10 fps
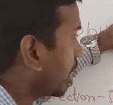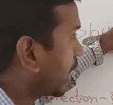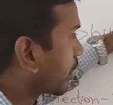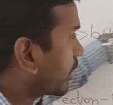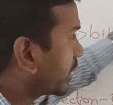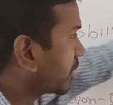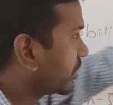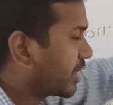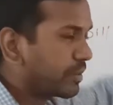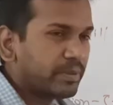According to
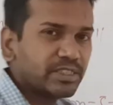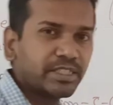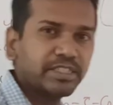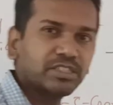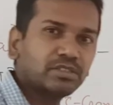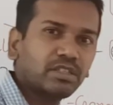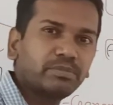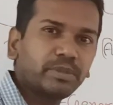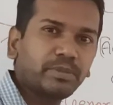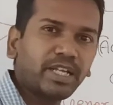the Representations
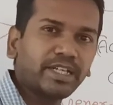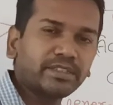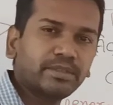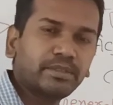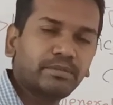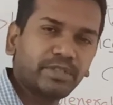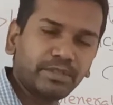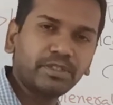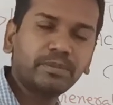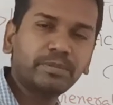of People Act,
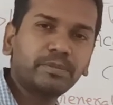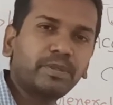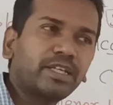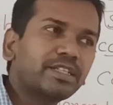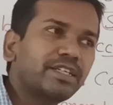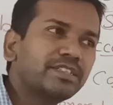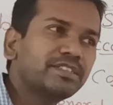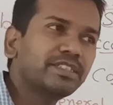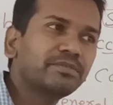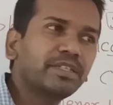whenever the people are
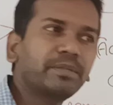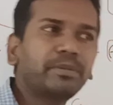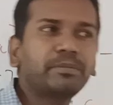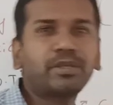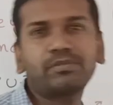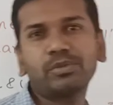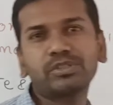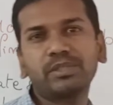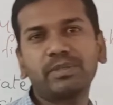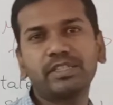contesting for the member of Lok
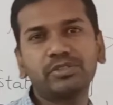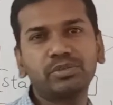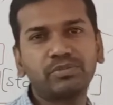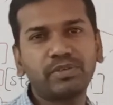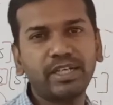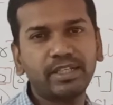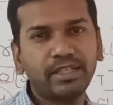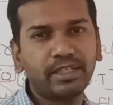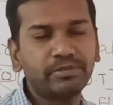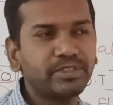Sabha, they should file
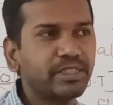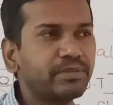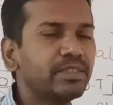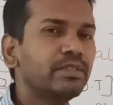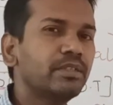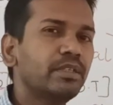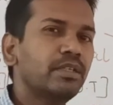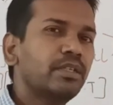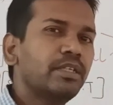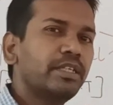an affidavit.
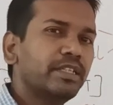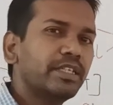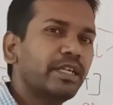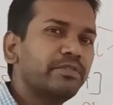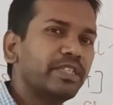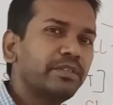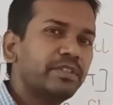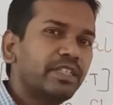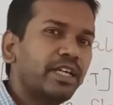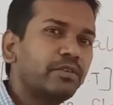In that
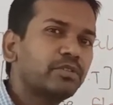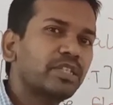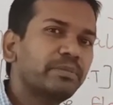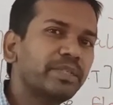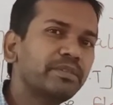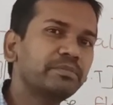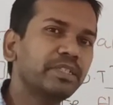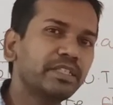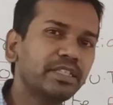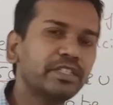affidavit they have to submit,
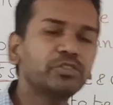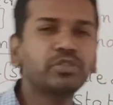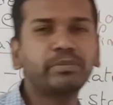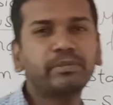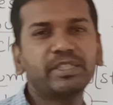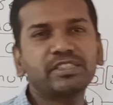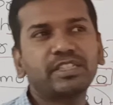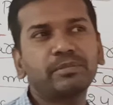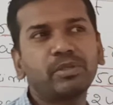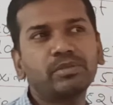in that it should be
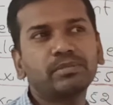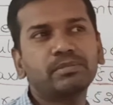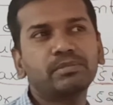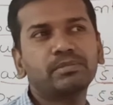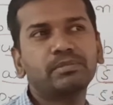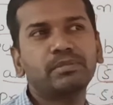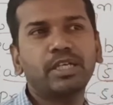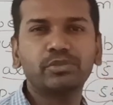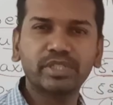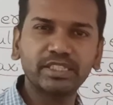mentioned about
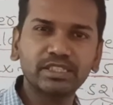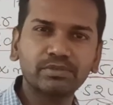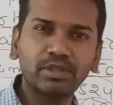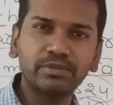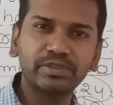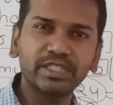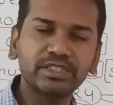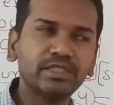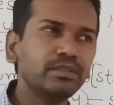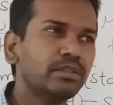education
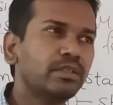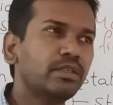qualification,